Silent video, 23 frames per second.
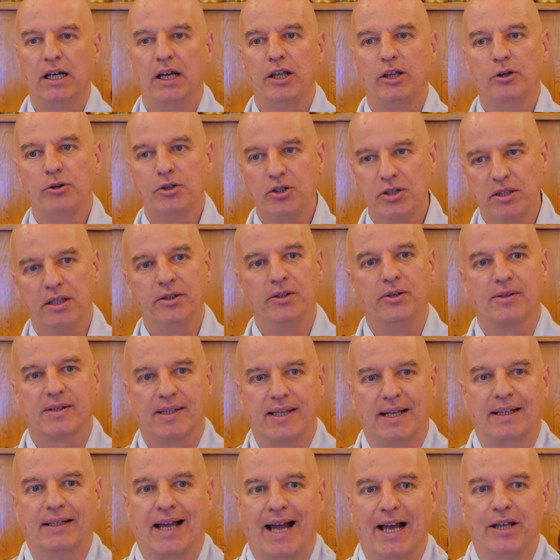You should
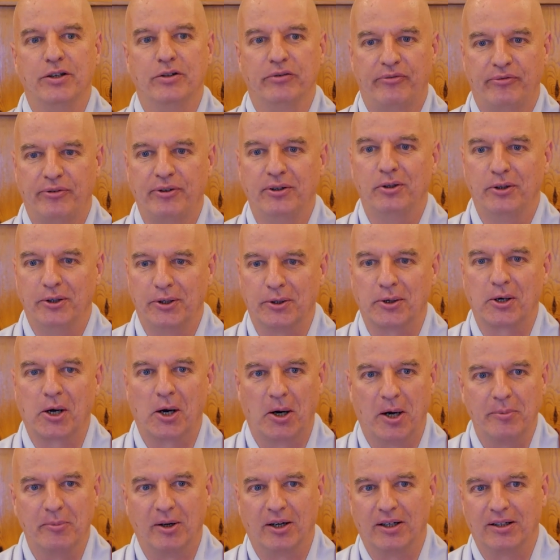understand how you fuel your
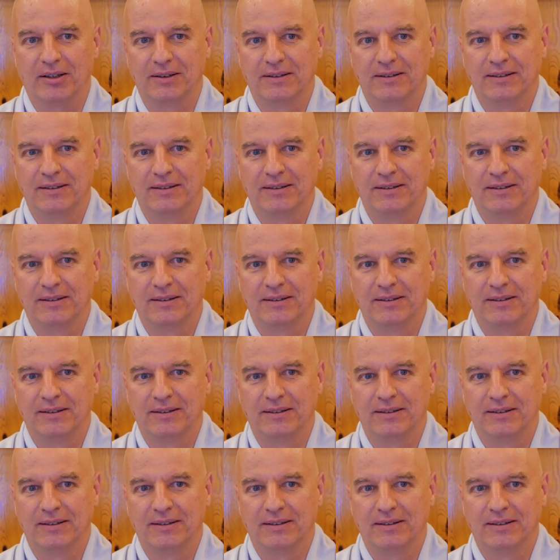karma.